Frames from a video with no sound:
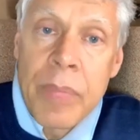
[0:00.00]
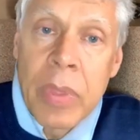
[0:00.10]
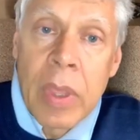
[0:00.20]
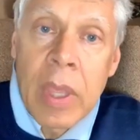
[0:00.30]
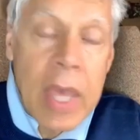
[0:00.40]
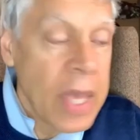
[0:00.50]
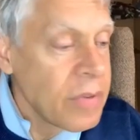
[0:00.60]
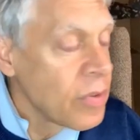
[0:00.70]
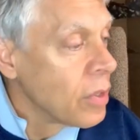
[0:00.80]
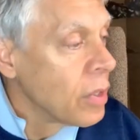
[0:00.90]
hit
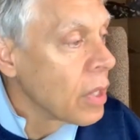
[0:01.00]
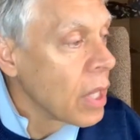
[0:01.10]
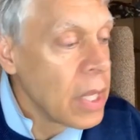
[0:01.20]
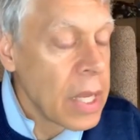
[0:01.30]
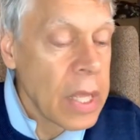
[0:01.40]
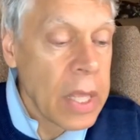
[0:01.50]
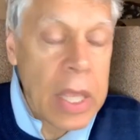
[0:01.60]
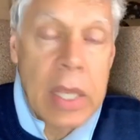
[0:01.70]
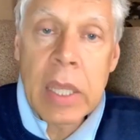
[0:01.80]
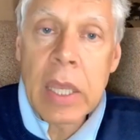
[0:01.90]
in a,
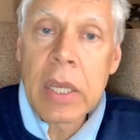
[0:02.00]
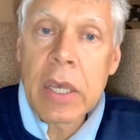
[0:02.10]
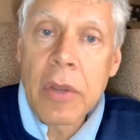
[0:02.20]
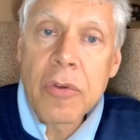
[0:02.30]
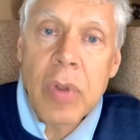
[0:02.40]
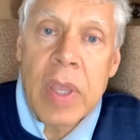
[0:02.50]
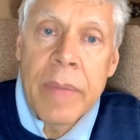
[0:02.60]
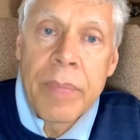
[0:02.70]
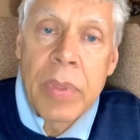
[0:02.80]
in, in a country